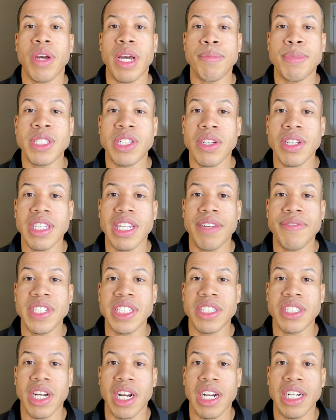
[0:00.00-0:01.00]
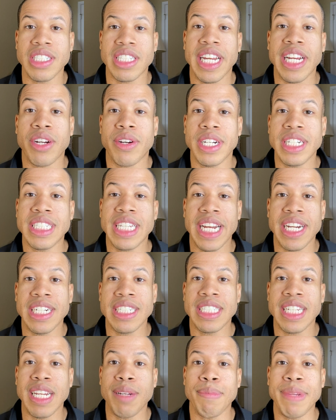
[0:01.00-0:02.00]
episode 11 starts and Chris
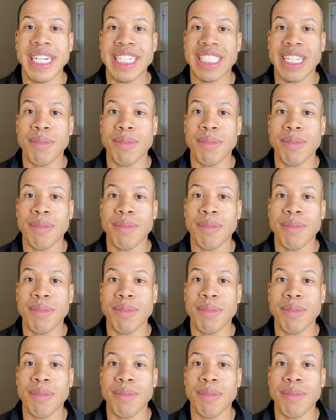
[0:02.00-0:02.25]
Harrison meets